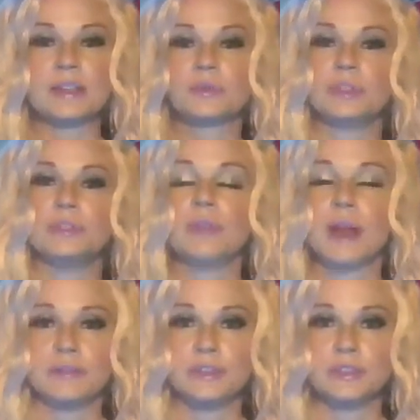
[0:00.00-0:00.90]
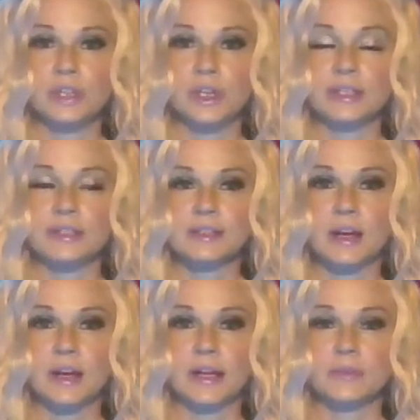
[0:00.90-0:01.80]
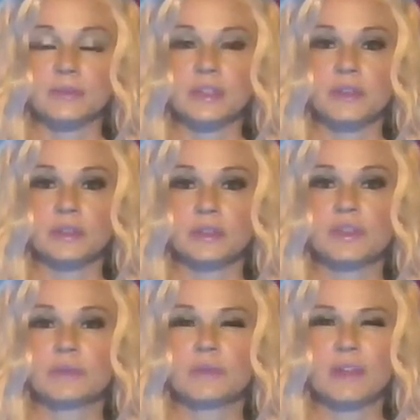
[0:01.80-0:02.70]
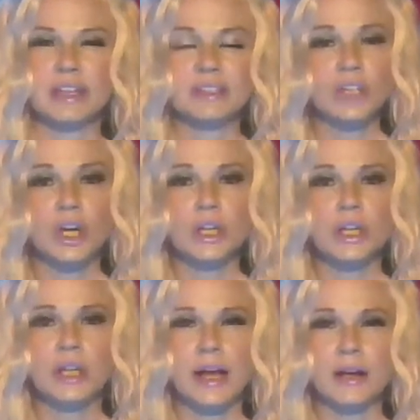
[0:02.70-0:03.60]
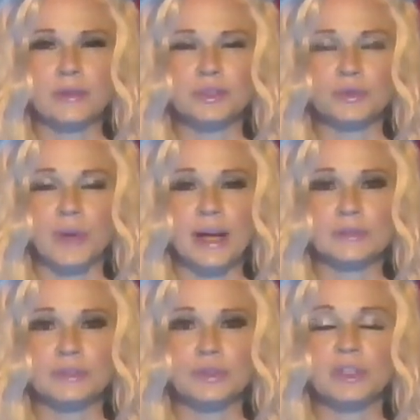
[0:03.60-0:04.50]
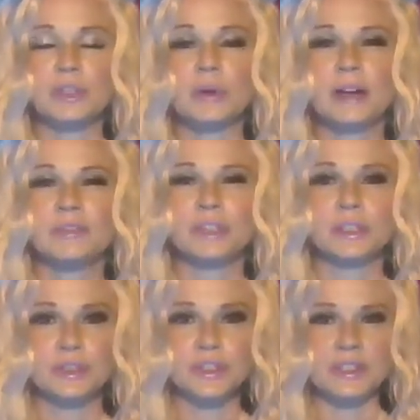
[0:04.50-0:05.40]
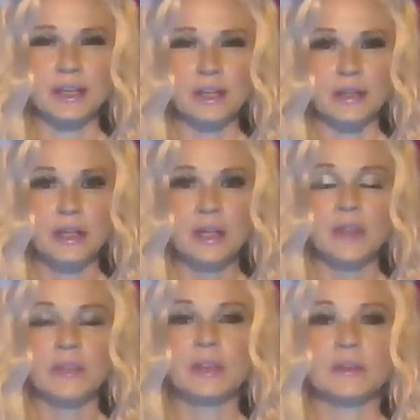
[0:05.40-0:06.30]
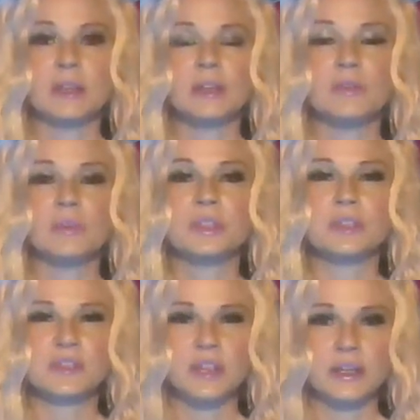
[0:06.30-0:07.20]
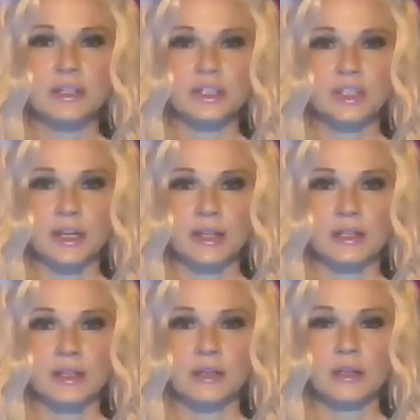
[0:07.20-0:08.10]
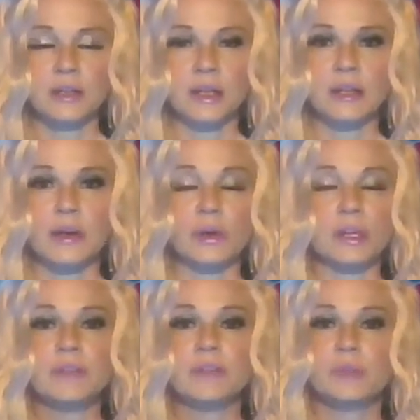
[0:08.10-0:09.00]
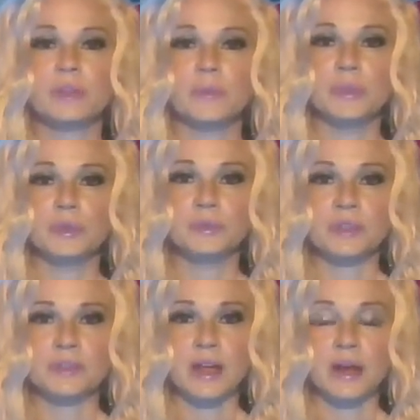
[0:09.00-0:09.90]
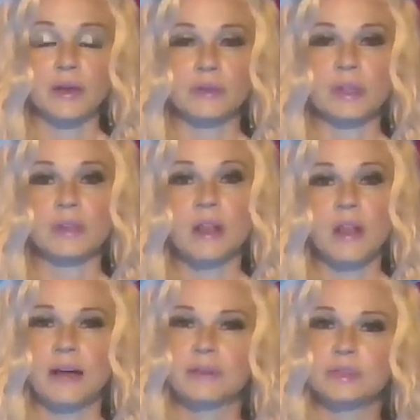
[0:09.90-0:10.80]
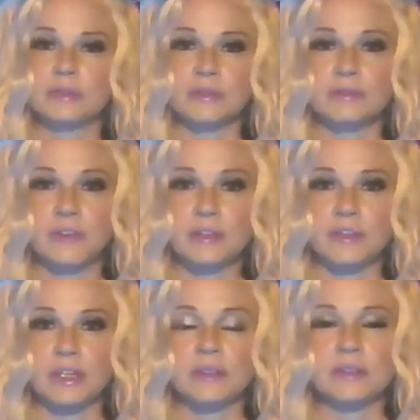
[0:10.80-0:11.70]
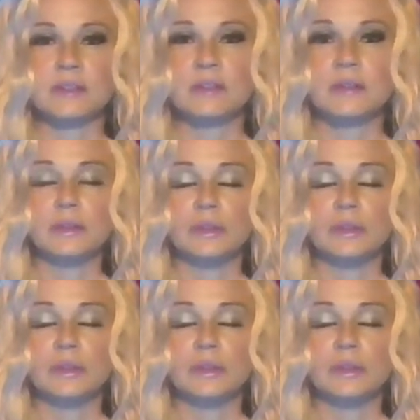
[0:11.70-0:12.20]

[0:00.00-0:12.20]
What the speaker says: that's when you have your darkest times, and there's like dark clouds around you. But you have to understand that even when the sun is shining, or even when the moon is out and the clouds are in front of it,